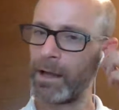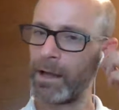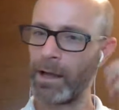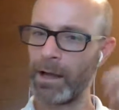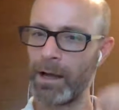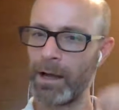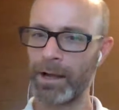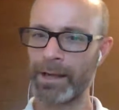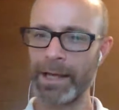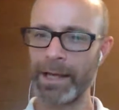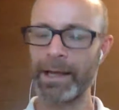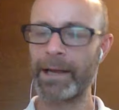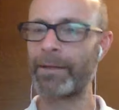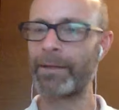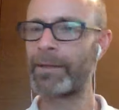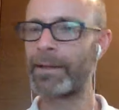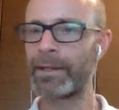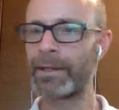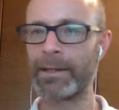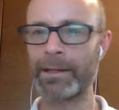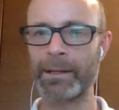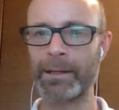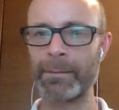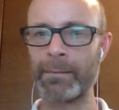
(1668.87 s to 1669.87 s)
Okay, I
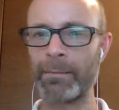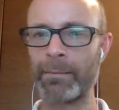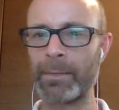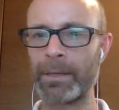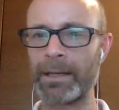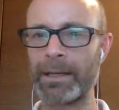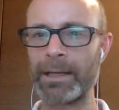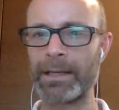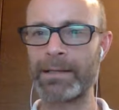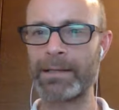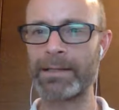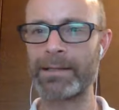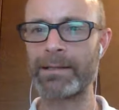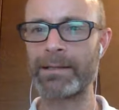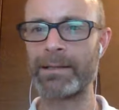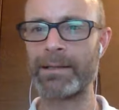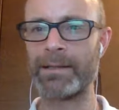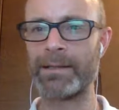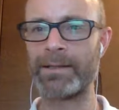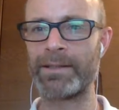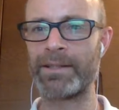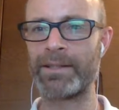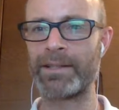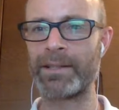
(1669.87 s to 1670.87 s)
think
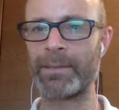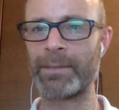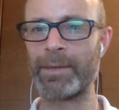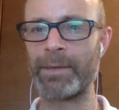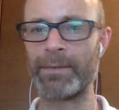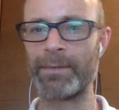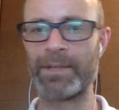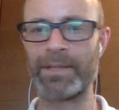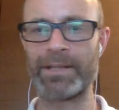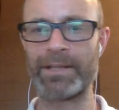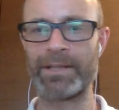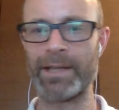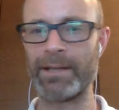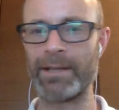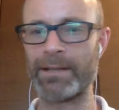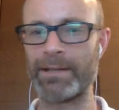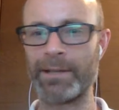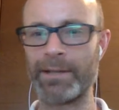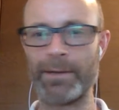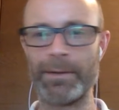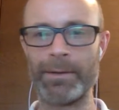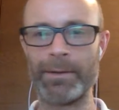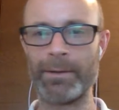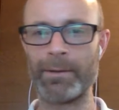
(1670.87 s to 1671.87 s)
it's just coming up to
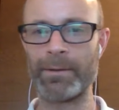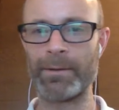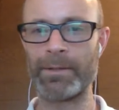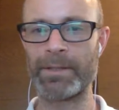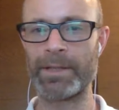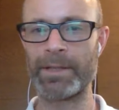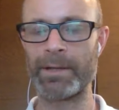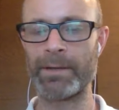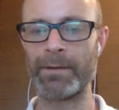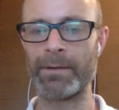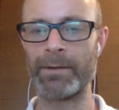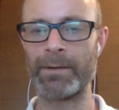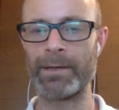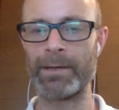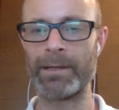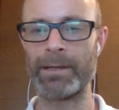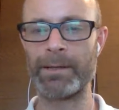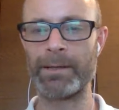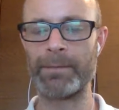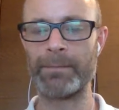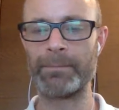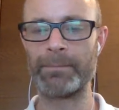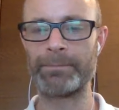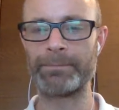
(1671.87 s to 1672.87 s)
10:02, so
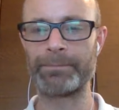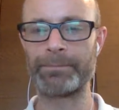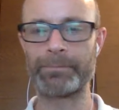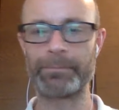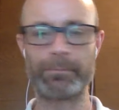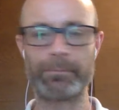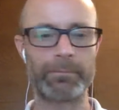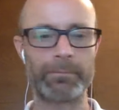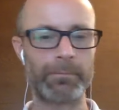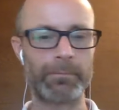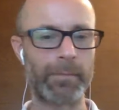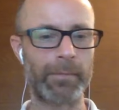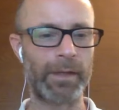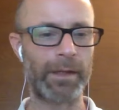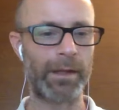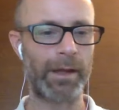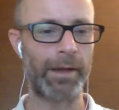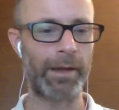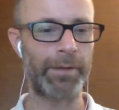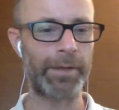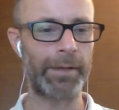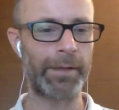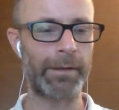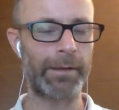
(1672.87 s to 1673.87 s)
I
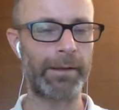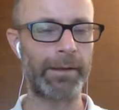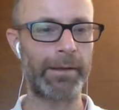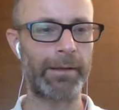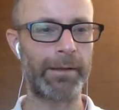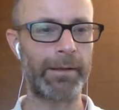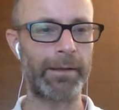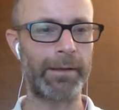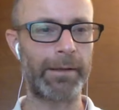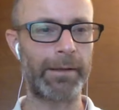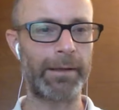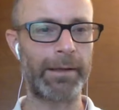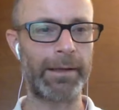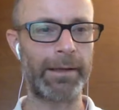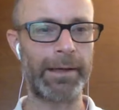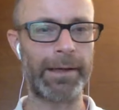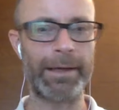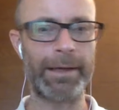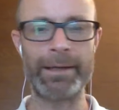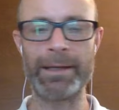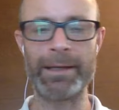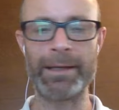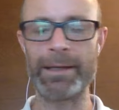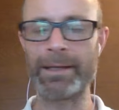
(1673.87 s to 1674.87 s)
think
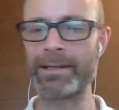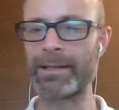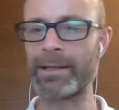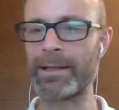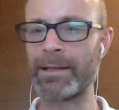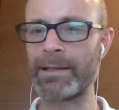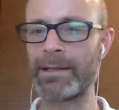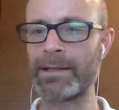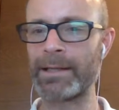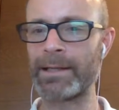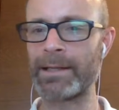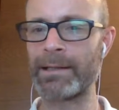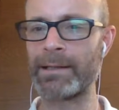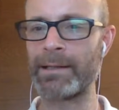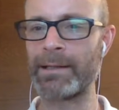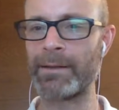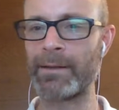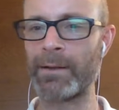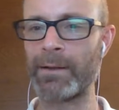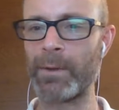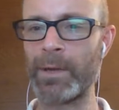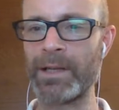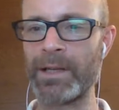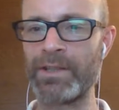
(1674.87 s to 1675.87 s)
unless there's
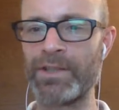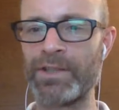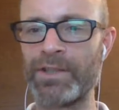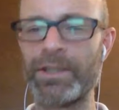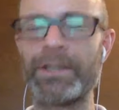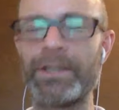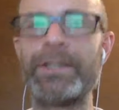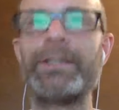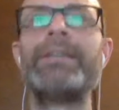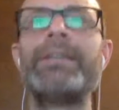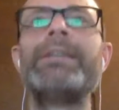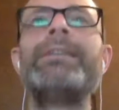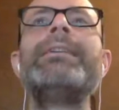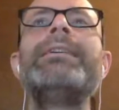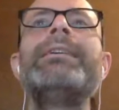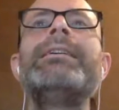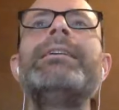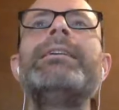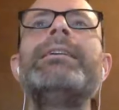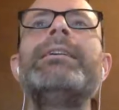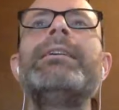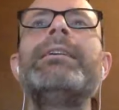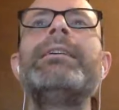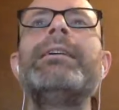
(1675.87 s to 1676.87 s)
another question,
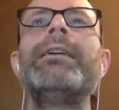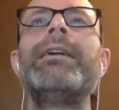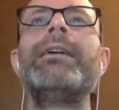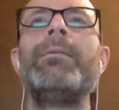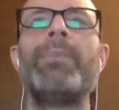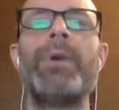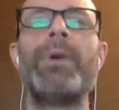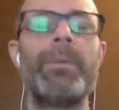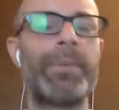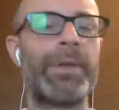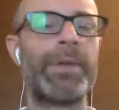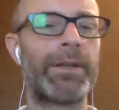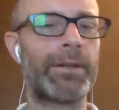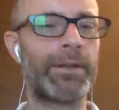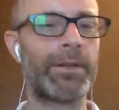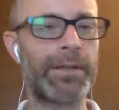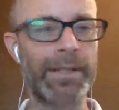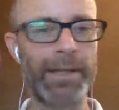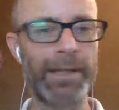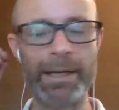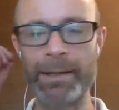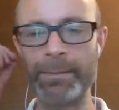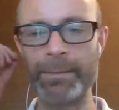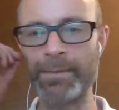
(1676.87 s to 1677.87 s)
might be a good
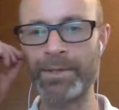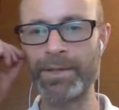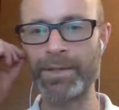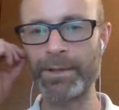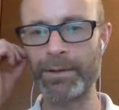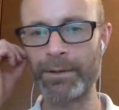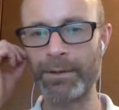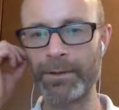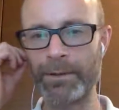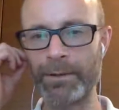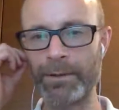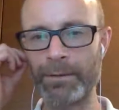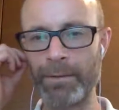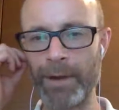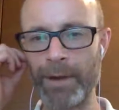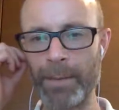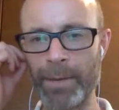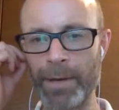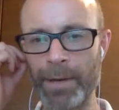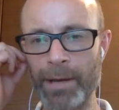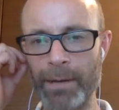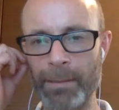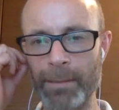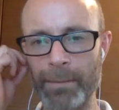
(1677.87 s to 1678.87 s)
time to wrap
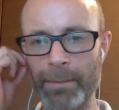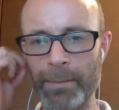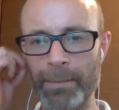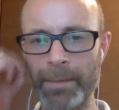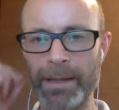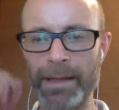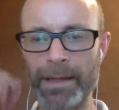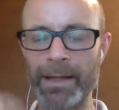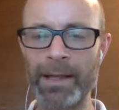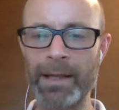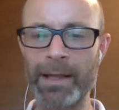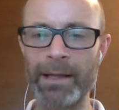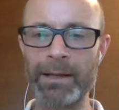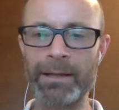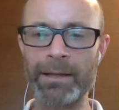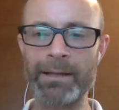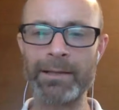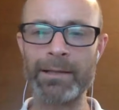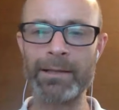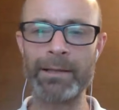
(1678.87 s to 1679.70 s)
it up. And